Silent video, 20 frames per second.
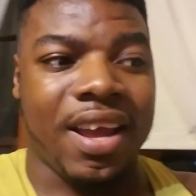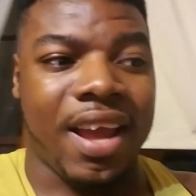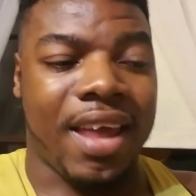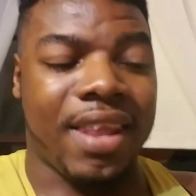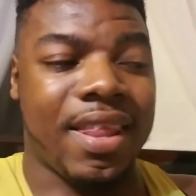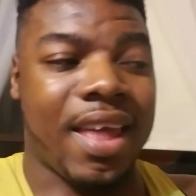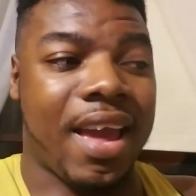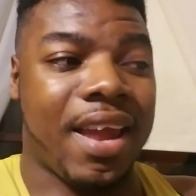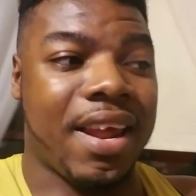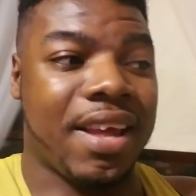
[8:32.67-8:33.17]

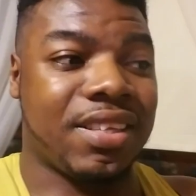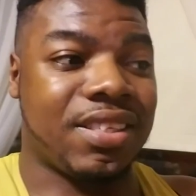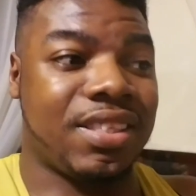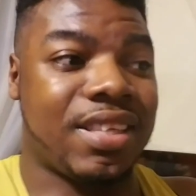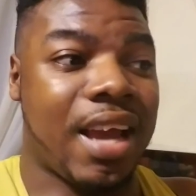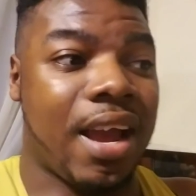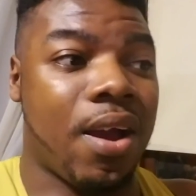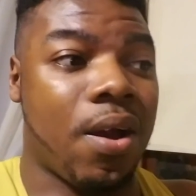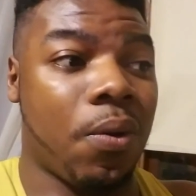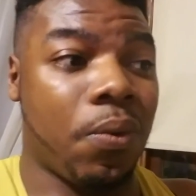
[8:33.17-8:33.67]
And then it's
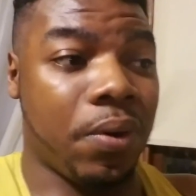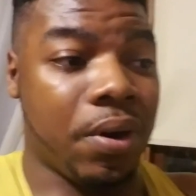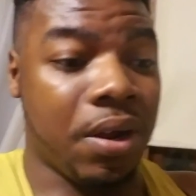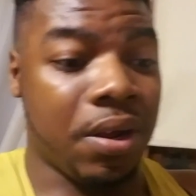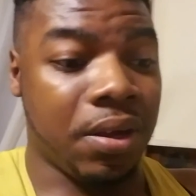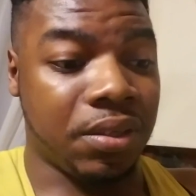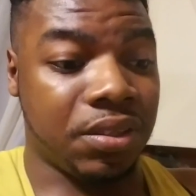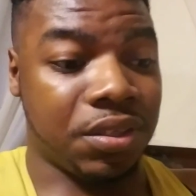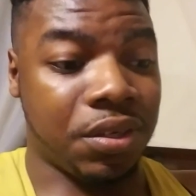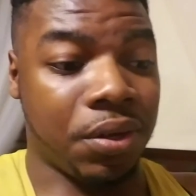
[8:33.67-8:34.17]
down
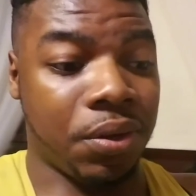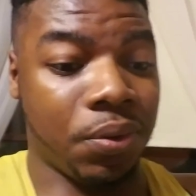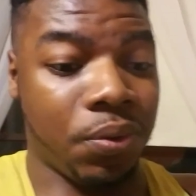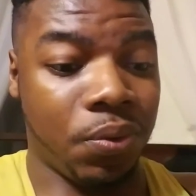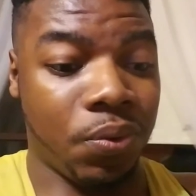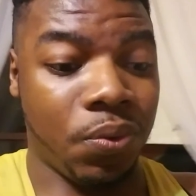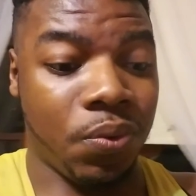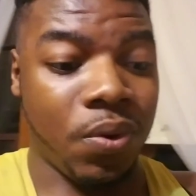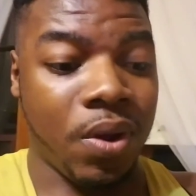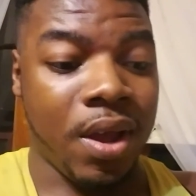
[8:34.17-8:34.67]

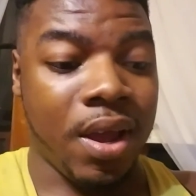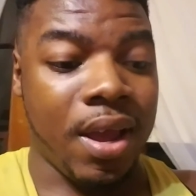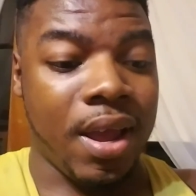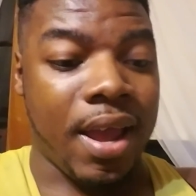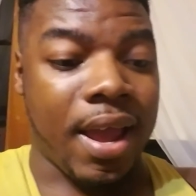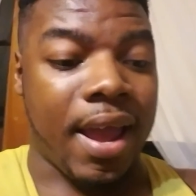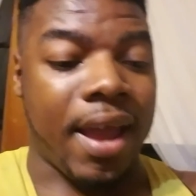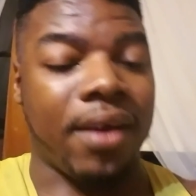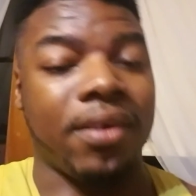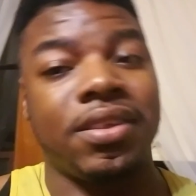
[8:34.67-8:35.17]
to
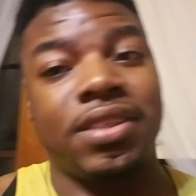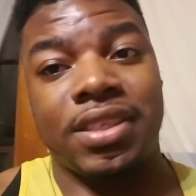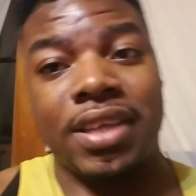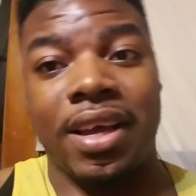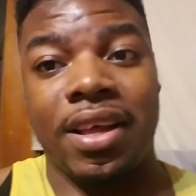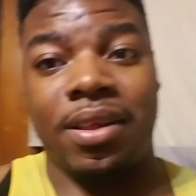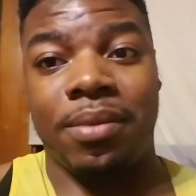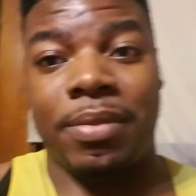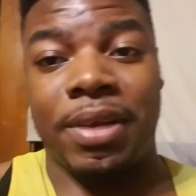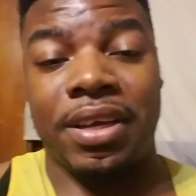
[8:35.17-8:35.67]
Hell
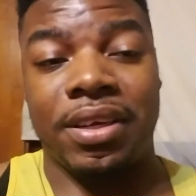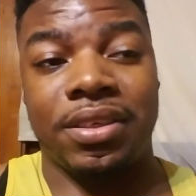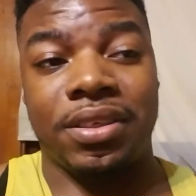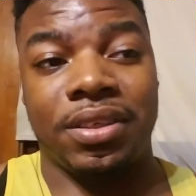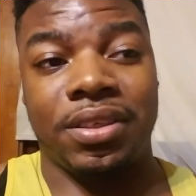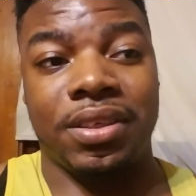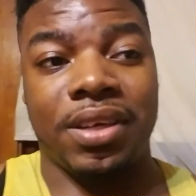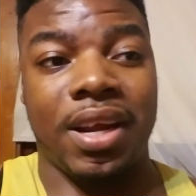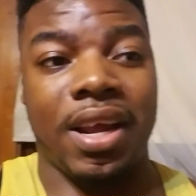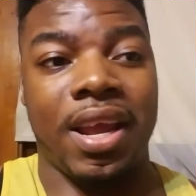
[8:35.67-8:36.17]

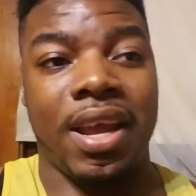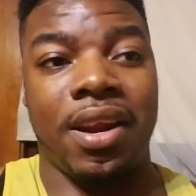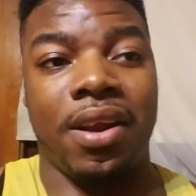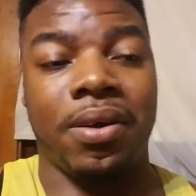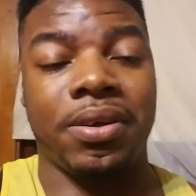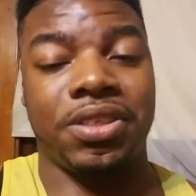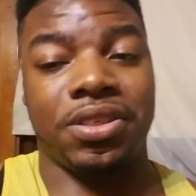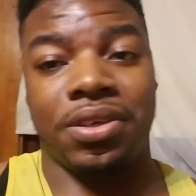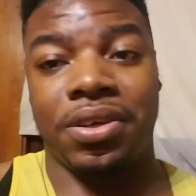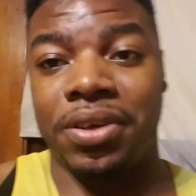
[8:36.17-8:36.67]
Salamander and
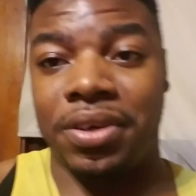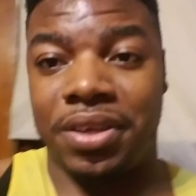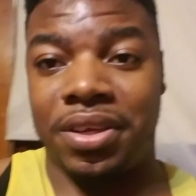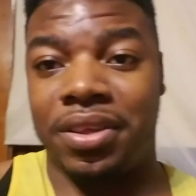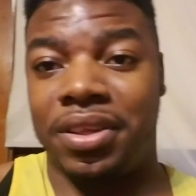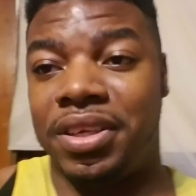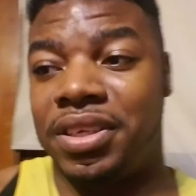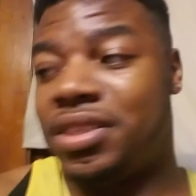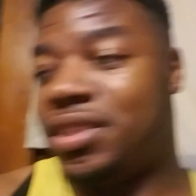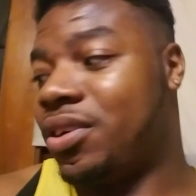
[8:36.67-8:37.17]
Archer
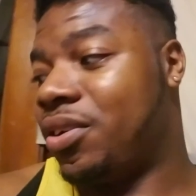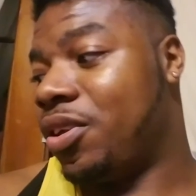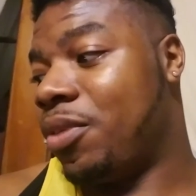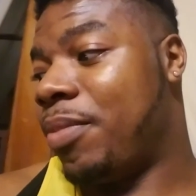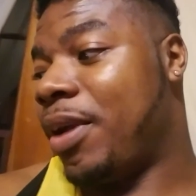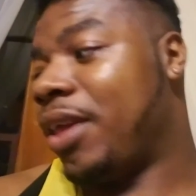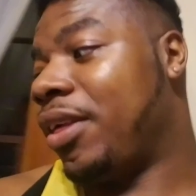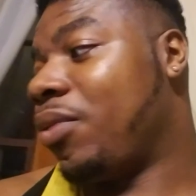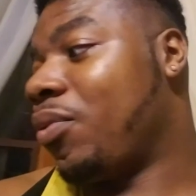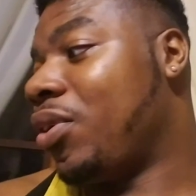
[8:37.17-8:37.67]
Hercules. So they're
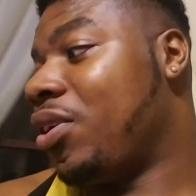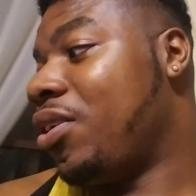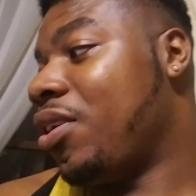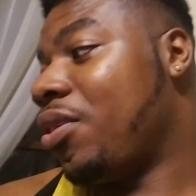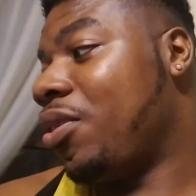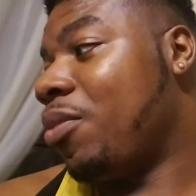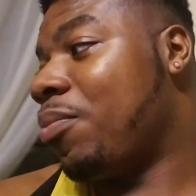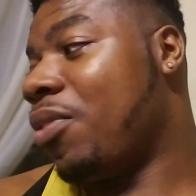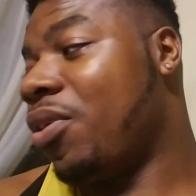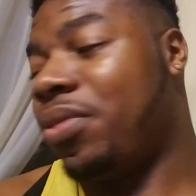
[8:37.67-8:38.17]
battling one
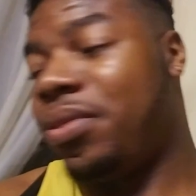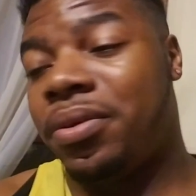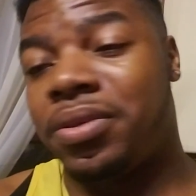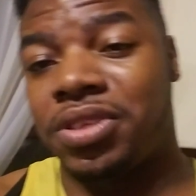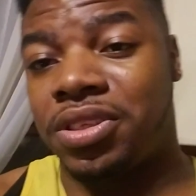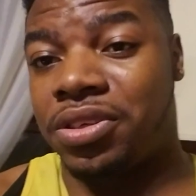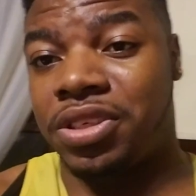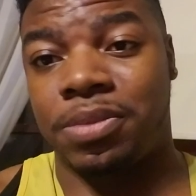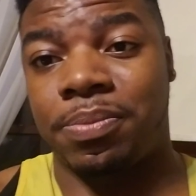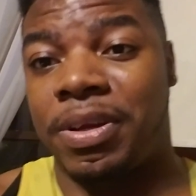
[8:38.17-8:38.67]
another, both
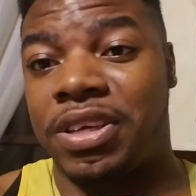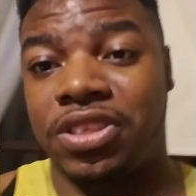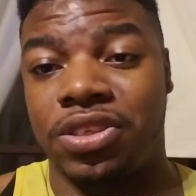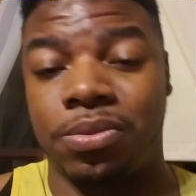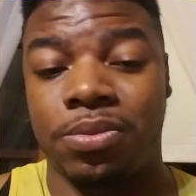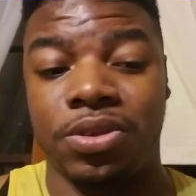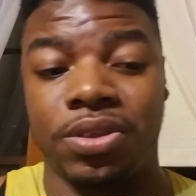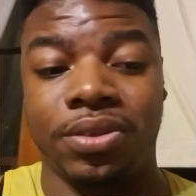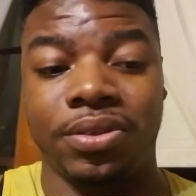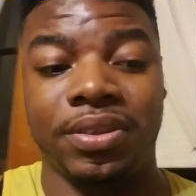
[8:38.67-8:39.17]
use their special
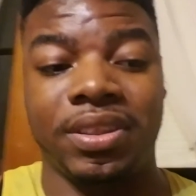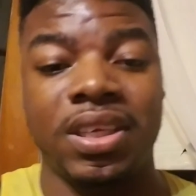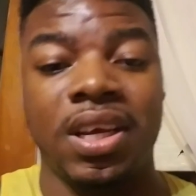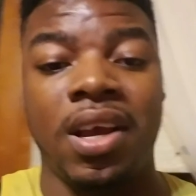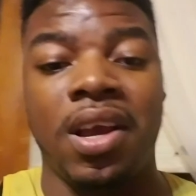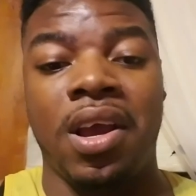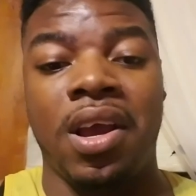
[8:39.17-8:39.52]
moves.